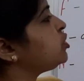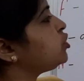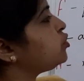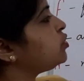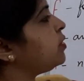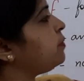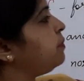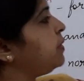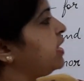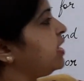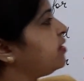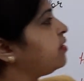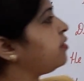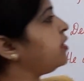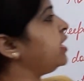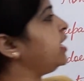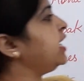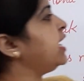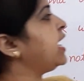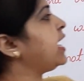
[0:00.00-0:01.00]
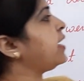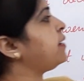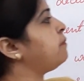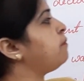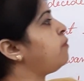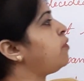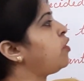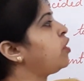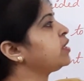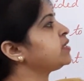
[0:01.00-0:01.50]
to the bakery and
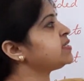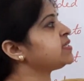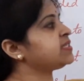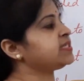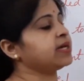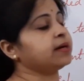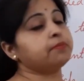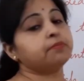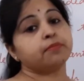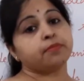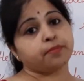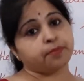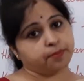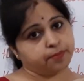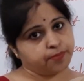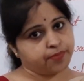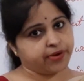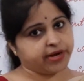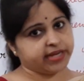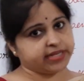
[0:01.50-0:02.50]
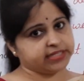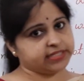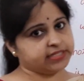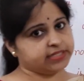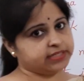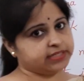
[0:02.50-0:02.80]
bought some bread.